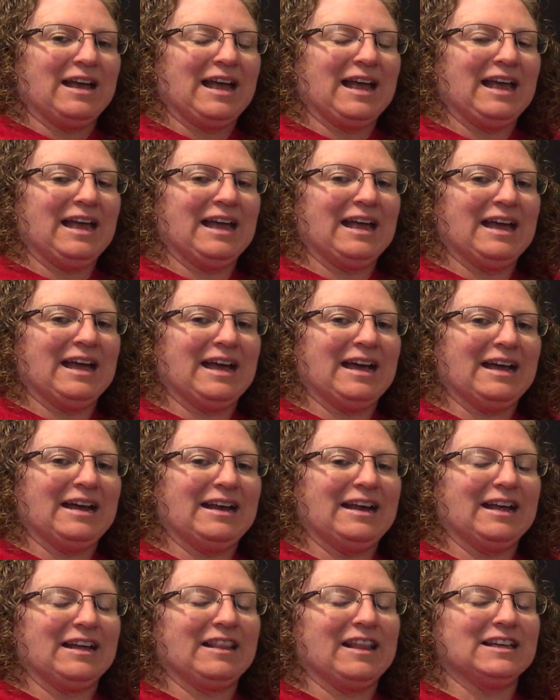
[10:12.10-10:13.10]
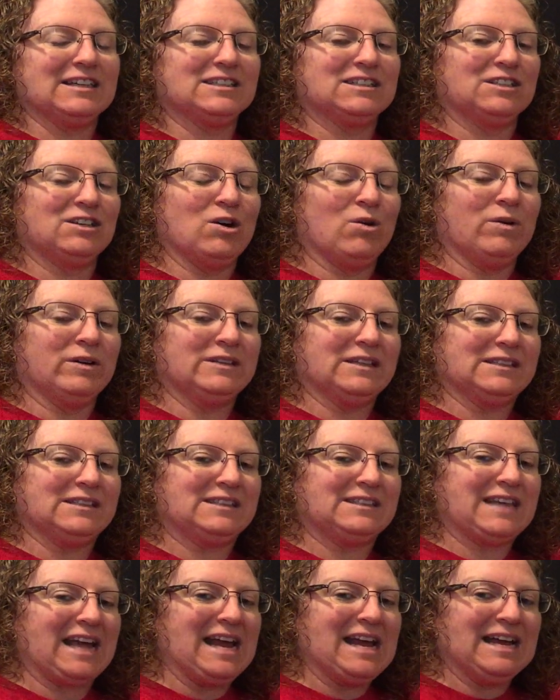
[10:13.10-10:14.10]
and it likes to go on the
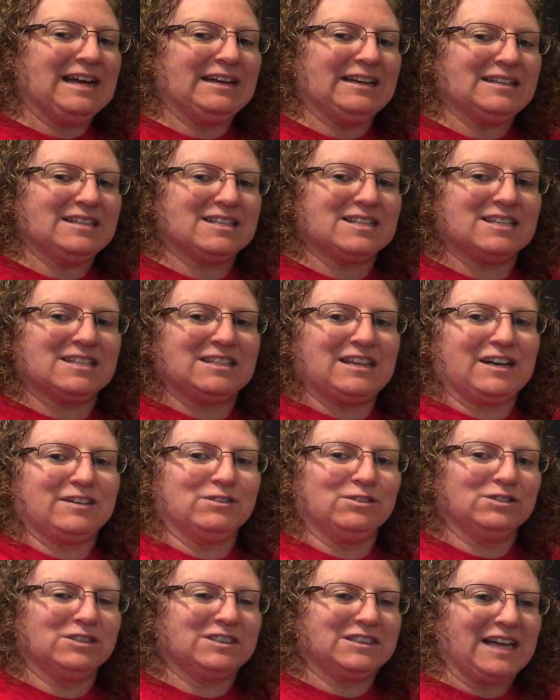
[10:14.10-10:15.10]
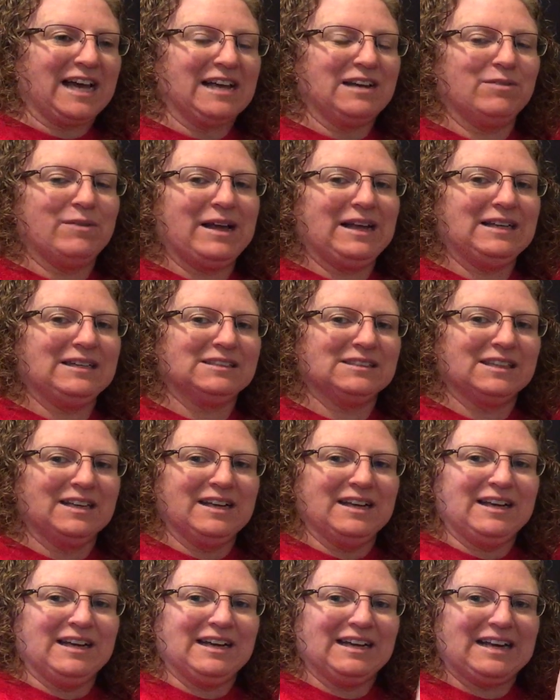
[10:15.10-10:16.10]
sand and scuttle sideways.
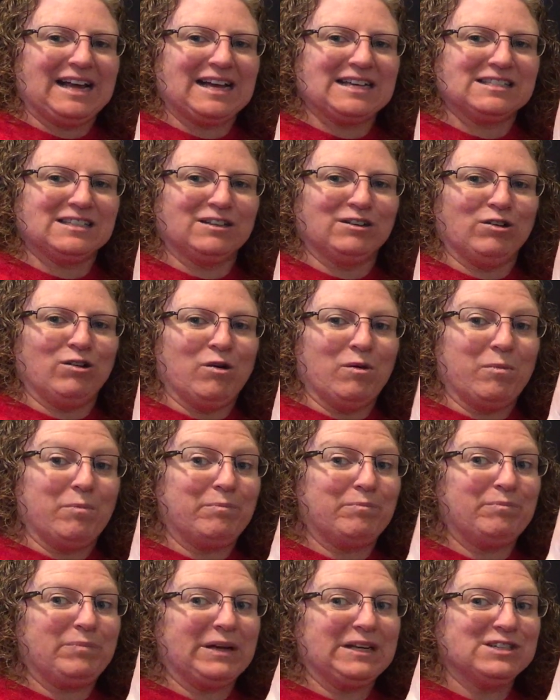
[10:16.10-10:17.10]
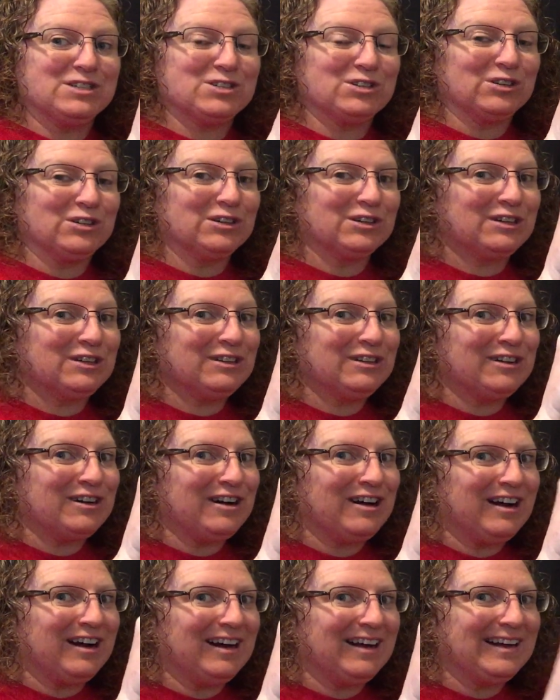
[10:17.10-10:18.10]
It has little pincher
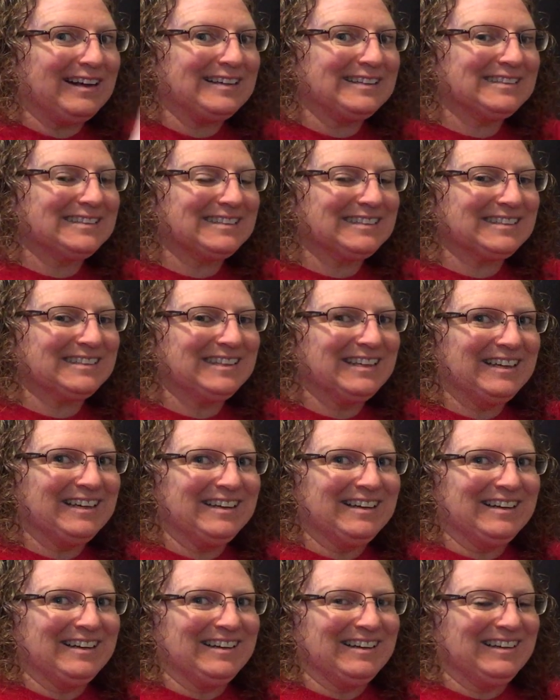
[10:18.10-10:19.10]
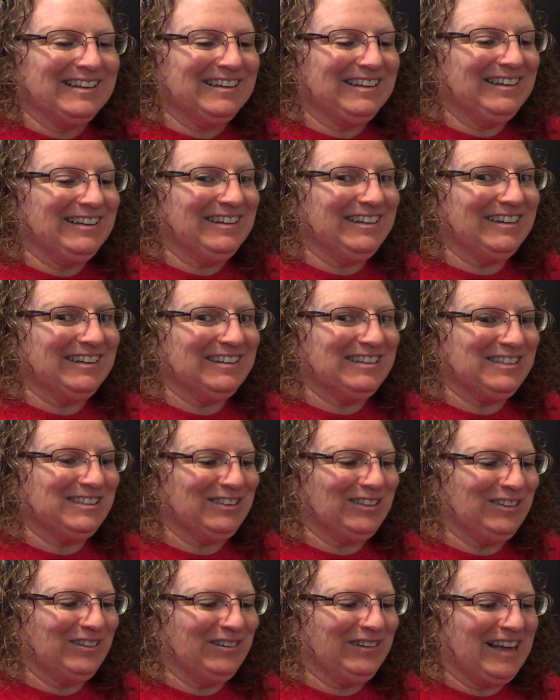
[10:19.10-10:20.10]
claws. Did
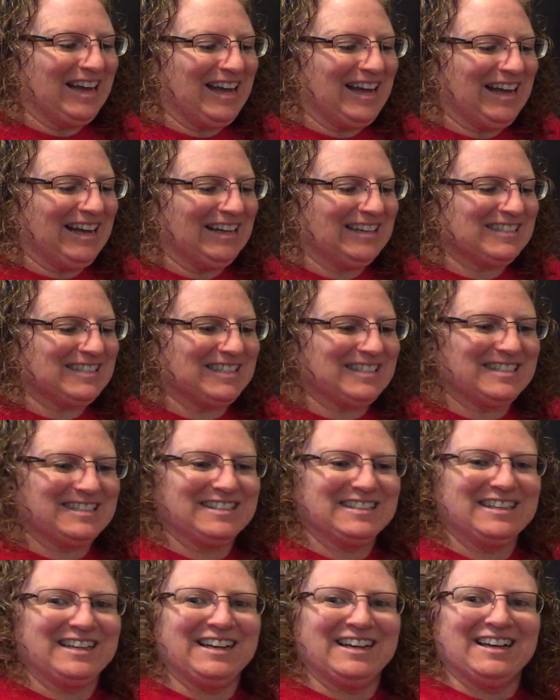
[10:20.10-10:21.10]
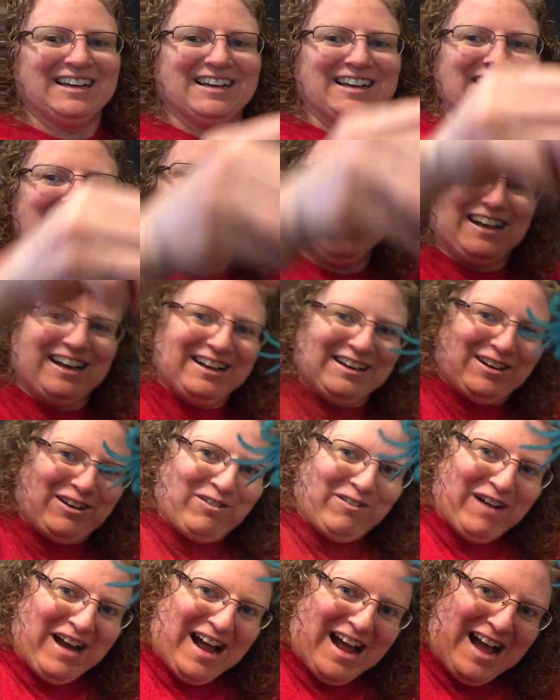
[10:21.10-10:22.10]
you guess? A
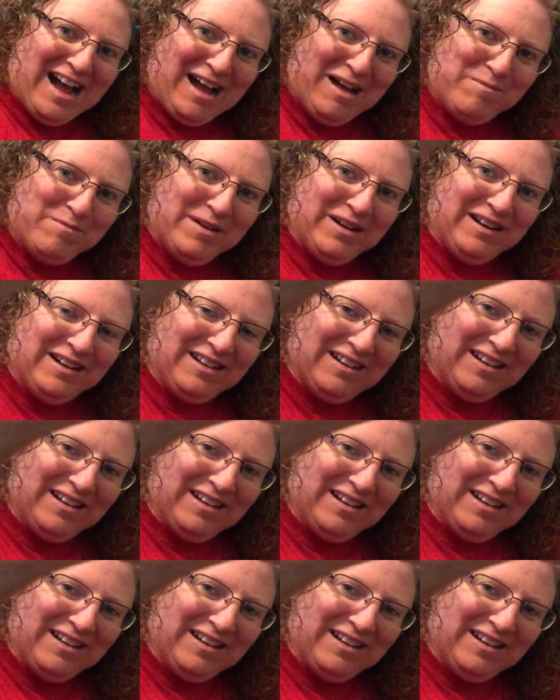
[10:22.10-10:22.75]
crab.